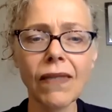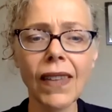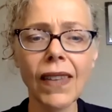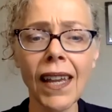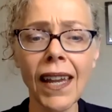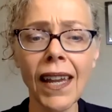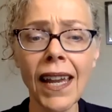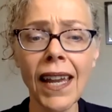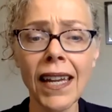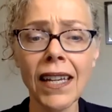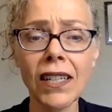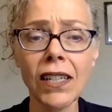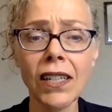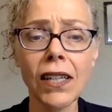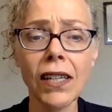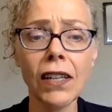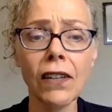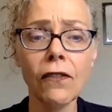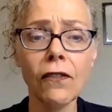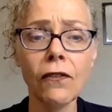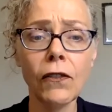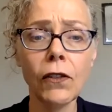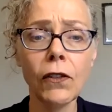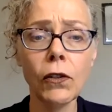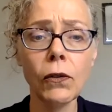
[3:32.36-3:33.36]
And
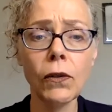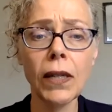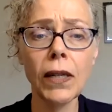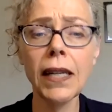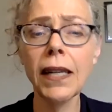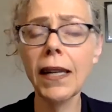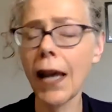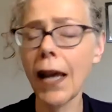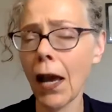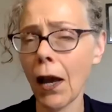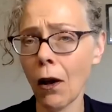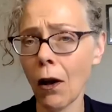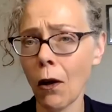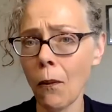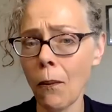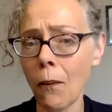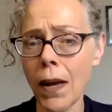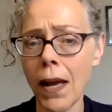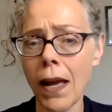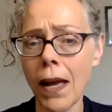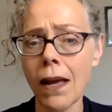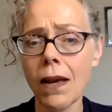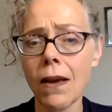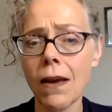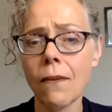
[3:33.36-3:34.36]
if you need help
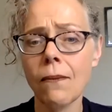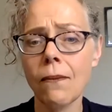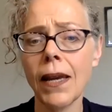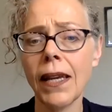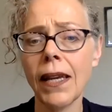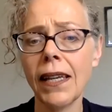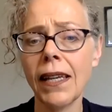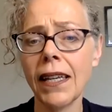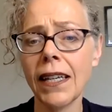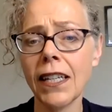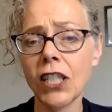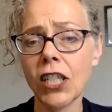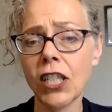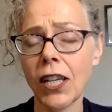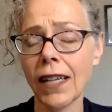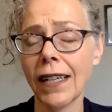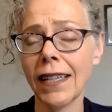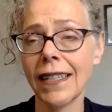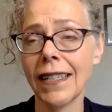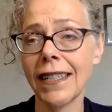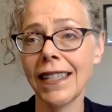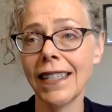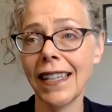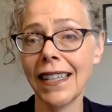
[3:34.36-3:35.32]
making check-ins